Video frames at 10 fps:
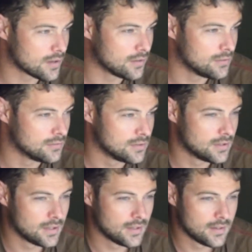so
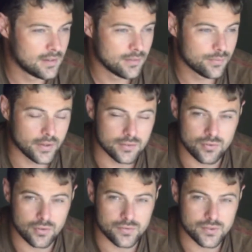fingers
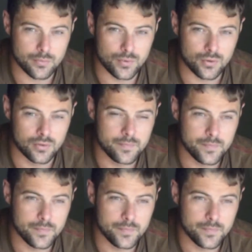crossed for some more.